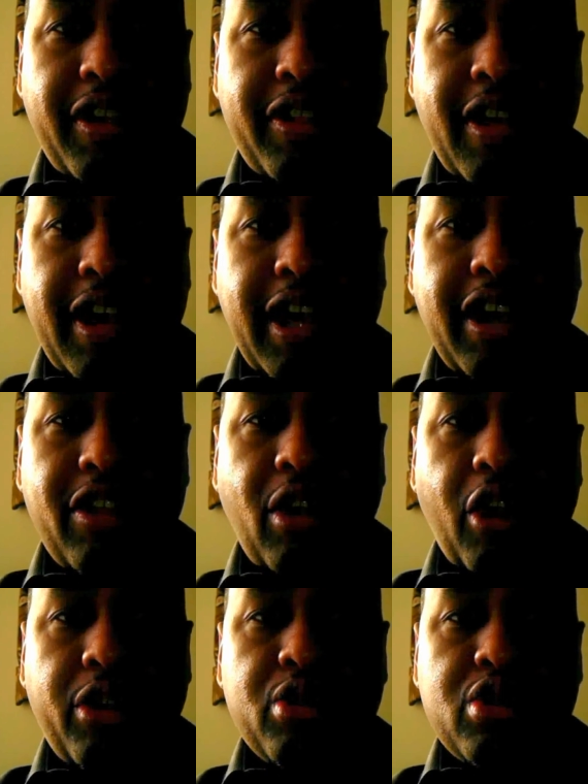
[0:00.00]
to raise
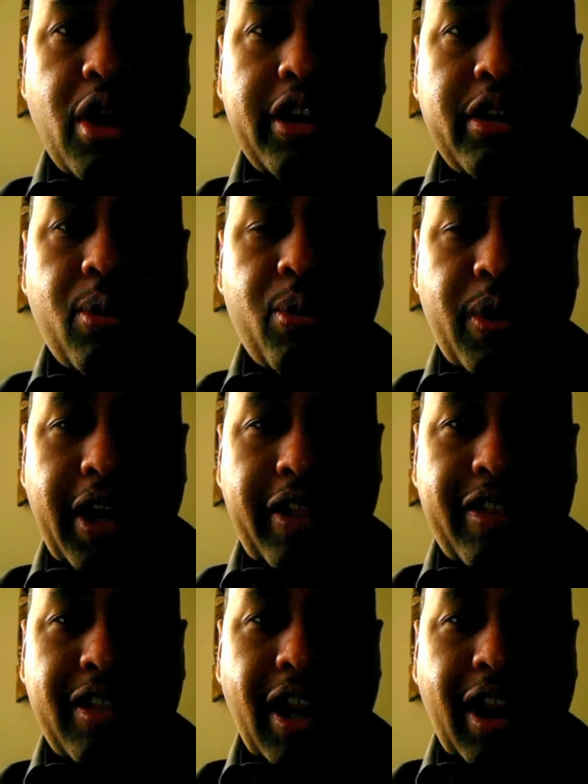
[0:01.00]
dollars. In
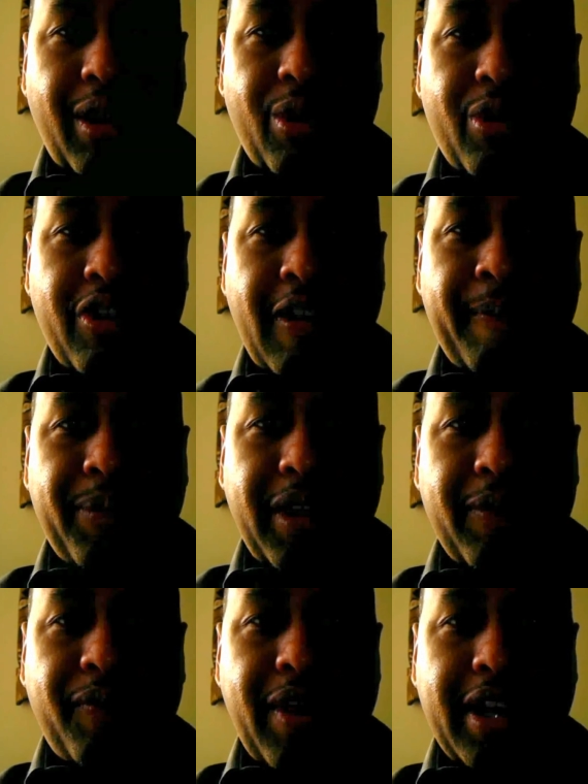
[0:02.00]
fact, he's trying to put
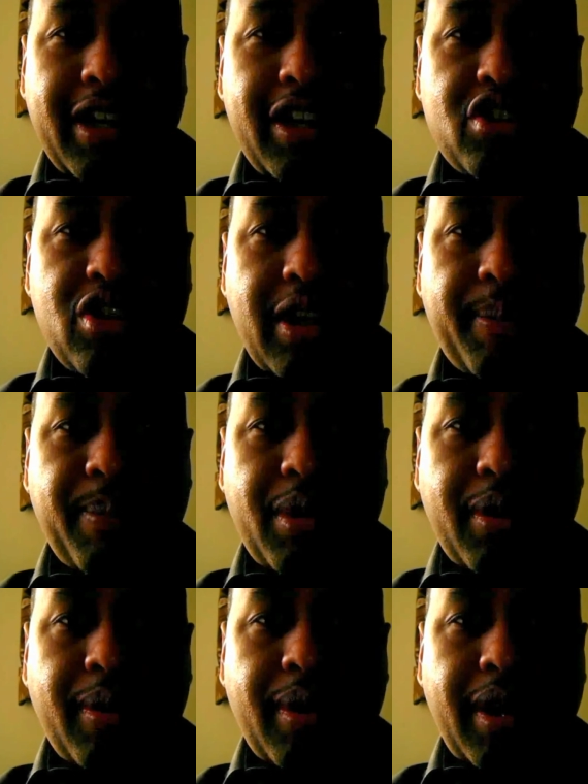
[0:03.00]
a referendum
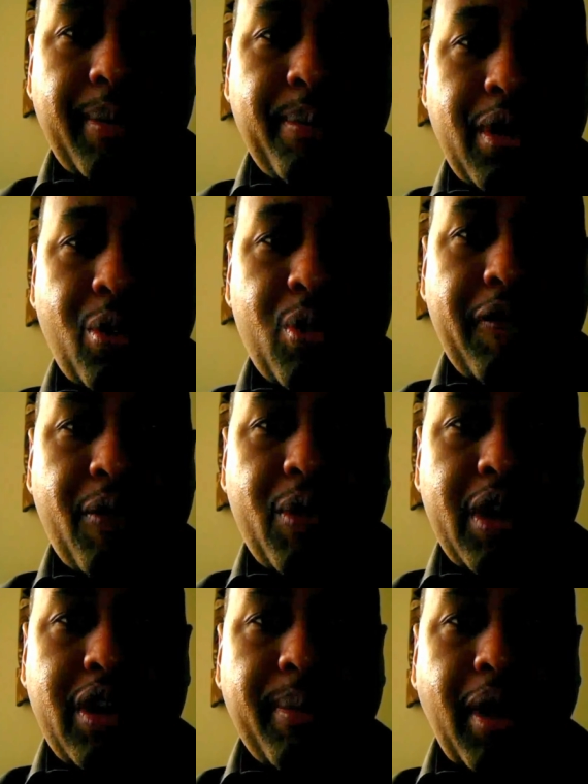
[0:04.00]
on the ballot that
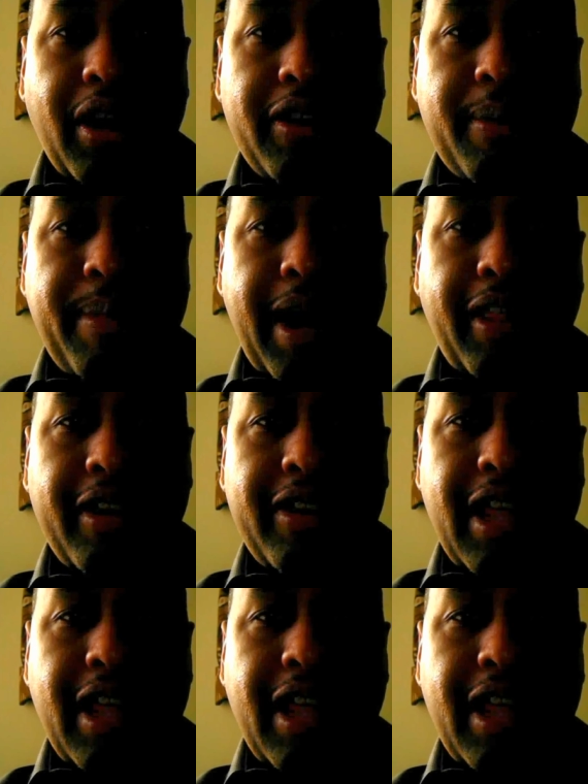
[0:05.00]
would allow for an